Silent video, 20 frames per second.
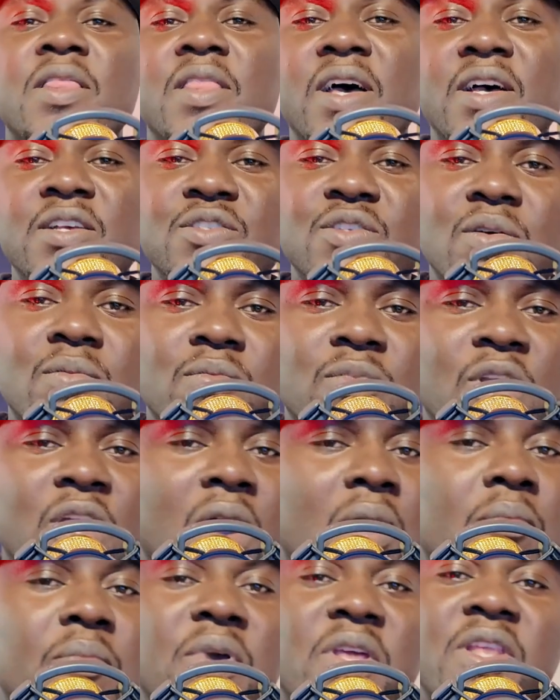There are some
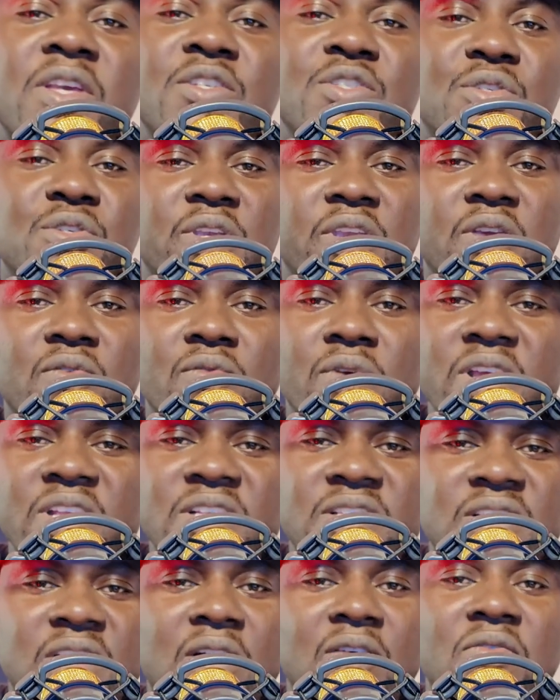companies you can
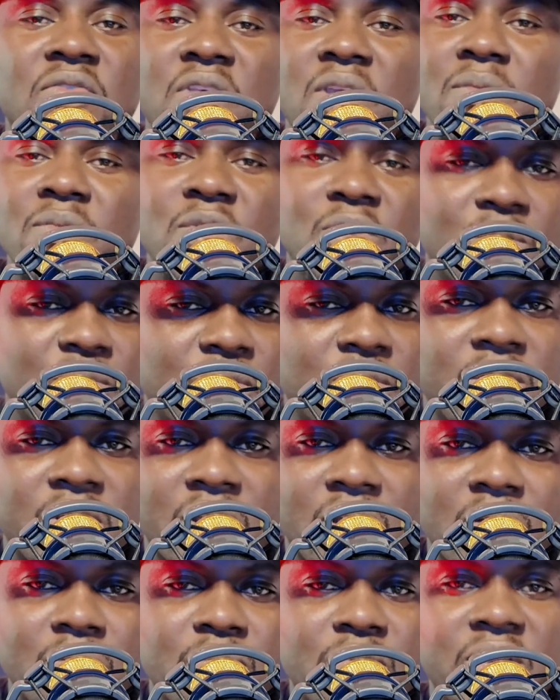register with them. They're going to
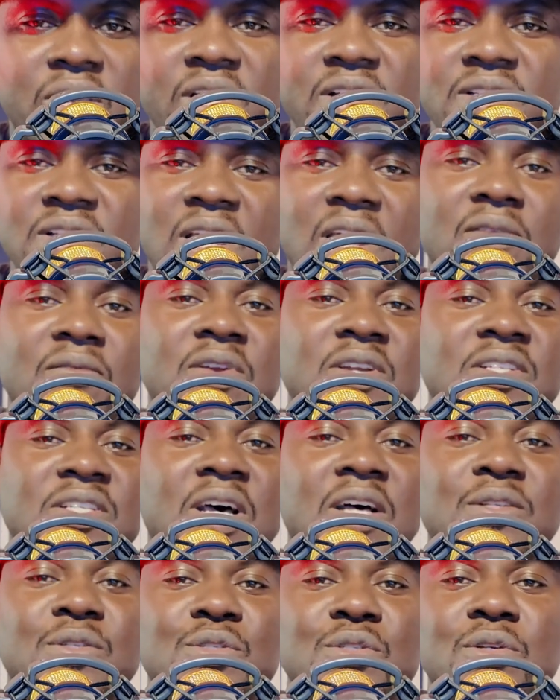help you get
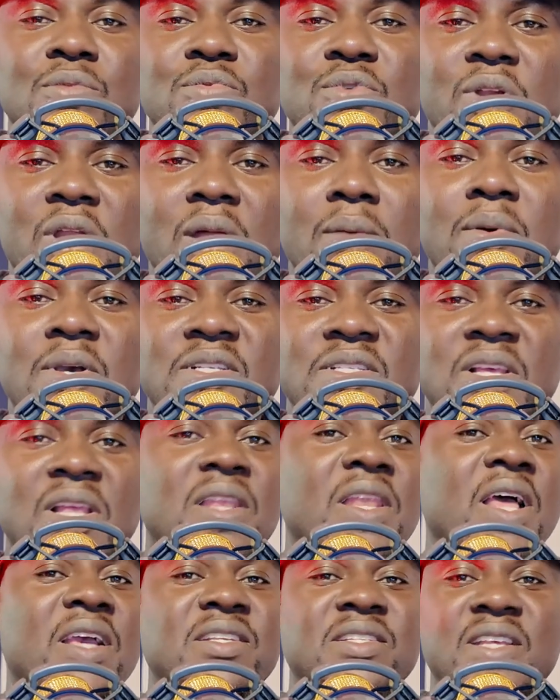100,000 subscribers
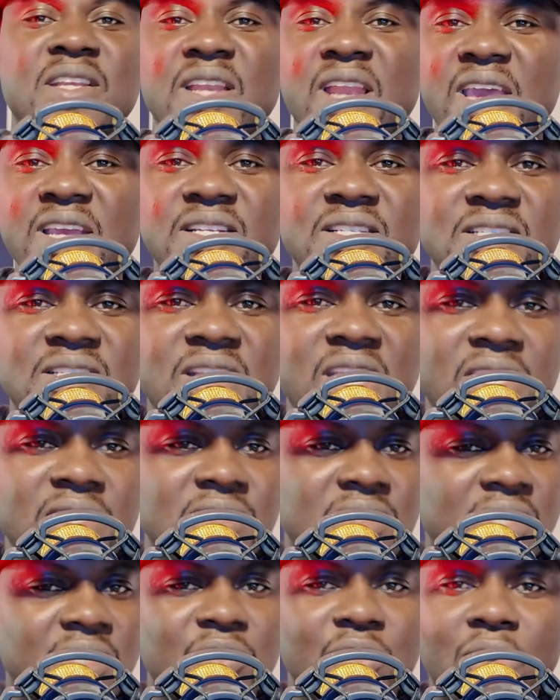in like say 90
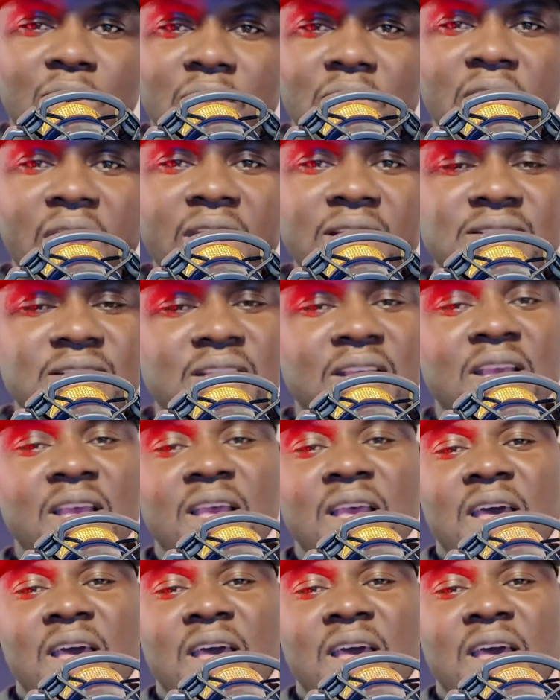days and all that.